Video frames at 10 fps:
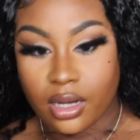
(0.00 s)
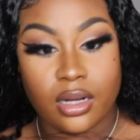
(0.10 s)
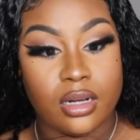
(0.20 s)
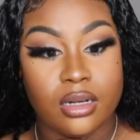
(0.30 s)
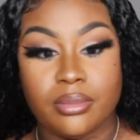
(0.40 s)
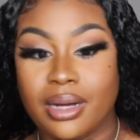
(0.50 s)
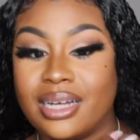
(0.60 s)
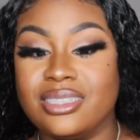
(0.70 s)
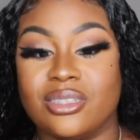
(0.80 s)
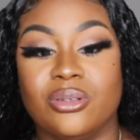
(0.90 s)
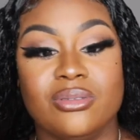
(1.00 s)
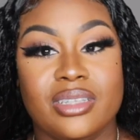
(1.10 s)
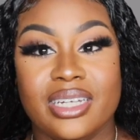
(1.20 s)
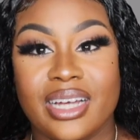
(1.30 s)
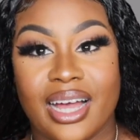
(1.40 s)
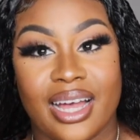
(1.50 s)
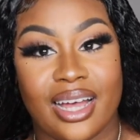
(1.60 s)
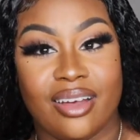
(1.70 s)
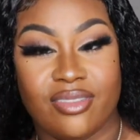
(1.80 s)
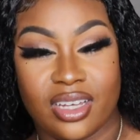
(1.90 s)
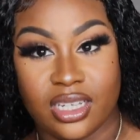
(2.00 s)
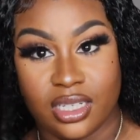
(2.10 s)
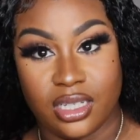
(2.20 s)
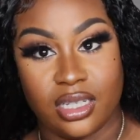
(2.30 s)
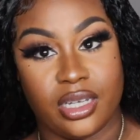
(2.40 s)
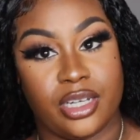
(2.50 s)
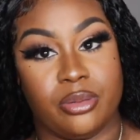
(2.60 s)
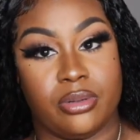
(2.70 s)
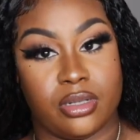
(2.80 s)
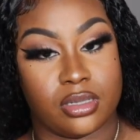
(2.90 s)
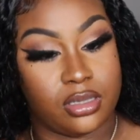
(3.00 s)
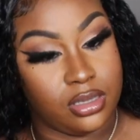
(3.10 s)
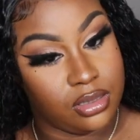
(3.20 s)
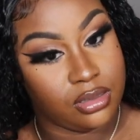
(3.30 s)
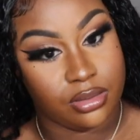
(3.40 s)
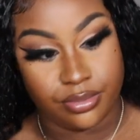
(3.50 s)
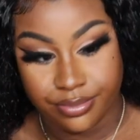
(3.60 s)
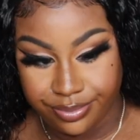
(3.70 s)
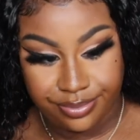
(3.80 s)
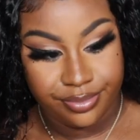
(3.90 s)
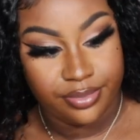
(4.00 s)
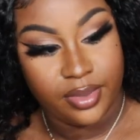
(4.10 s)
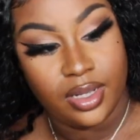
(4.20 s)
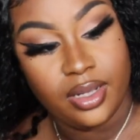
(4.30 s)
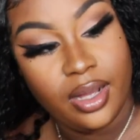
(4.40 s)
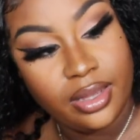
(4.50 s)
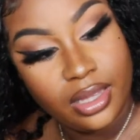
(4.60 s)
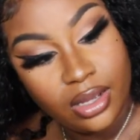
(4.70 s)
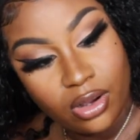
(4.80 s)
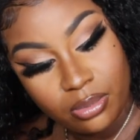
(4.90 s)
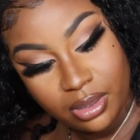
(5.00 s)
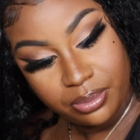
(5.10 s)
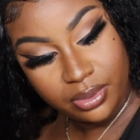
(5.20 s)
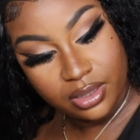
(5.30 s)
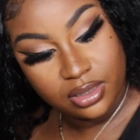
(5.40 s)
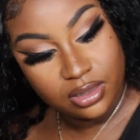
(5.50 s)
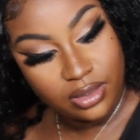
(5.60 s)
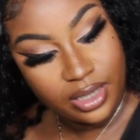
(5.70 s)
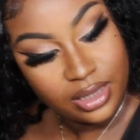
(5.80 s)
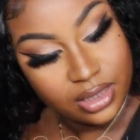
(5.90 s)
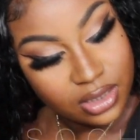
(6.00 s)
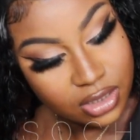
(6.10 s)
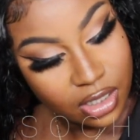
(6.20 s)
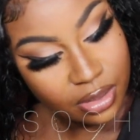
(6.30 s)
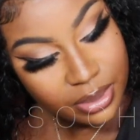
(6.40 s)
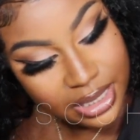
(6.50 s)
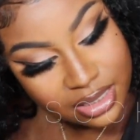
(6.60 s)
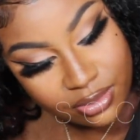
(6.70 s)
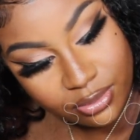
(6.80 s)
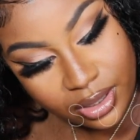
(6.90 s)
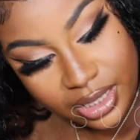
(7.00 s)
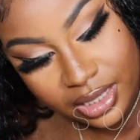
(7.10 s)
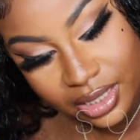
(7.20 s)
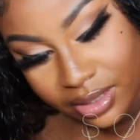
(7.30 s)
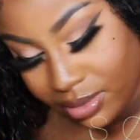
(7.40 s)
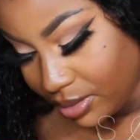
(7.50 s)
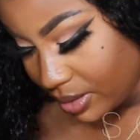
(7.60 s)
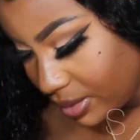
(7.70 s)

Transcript: um i don't think i have any hair products here i think all my products are at the shop as of right now